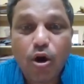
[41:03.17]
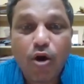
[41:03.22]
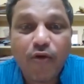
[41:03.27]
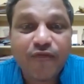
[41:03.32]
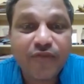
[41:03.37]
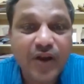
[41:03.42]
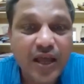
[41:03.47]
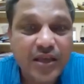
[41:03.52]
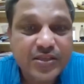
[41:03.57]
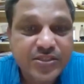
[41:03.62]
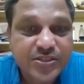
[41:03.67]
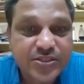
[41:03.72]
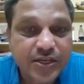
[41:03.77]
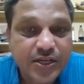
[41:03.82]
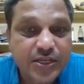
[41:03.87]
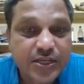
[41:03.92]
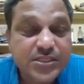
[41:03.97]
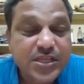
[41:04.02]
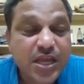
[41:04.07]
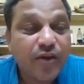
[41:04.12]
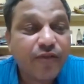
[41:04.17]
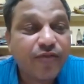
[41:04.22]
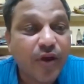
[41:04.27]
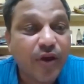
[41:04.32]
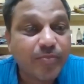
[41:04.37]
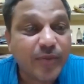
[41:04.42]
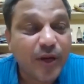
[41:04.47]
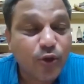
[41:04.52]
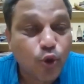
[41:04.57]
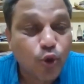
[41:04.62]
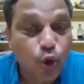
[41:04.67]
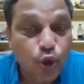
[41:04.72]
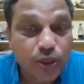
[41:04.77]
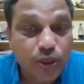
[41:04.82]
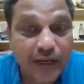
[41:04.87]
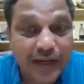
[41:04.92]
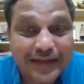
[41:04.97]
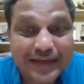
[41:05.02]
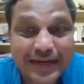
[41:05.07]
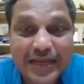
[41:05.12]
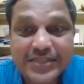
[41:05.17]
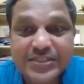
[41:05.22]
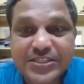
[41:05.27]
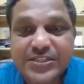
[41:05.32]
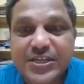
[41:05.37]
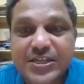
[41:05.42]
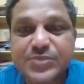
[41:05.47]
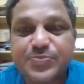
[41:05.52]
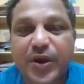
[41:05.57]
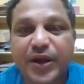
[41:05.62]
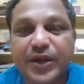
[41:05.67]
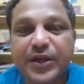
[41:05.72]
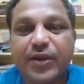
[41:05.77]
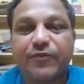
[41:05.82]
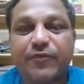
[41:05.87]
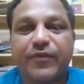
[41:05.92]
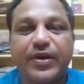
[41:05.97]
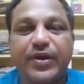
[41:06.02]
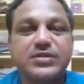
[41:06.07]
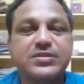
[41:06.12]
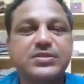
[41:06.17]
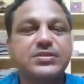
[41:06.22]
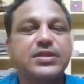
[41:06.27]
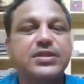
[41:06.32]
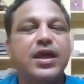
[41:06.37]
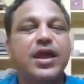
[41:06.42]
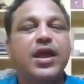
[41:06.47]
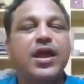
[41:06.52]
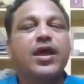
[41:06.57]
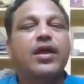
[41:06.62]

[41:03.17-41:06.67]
of clusters from the total clusters, my dear friends.